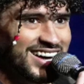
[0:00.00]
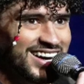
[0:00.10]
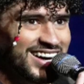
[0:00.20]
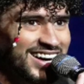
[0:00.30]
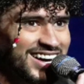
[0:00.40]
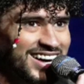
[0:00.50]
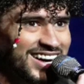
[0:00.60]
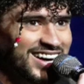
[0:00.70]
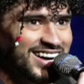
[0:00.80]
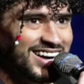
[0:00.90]

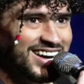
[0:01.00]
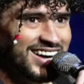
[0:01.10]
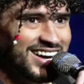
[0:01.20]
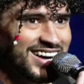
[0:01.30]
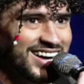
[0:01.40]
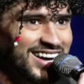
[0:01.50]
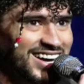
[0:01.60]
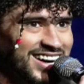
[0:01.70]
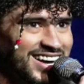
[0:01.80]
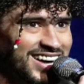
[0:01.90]

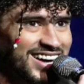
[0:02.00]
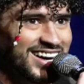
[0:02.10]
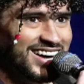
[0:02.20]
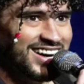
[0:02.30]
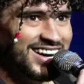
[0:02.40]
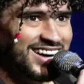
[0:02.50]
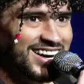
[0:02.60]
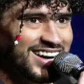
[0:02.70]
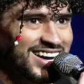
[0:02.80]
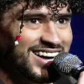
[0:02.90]

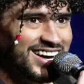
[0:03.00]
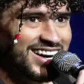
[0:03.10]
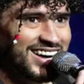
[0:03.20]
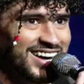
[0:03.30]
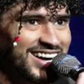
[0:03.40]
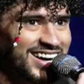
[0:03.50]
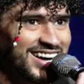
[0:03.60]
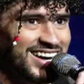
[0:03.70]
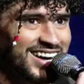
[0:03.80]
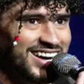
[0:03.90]
(silent)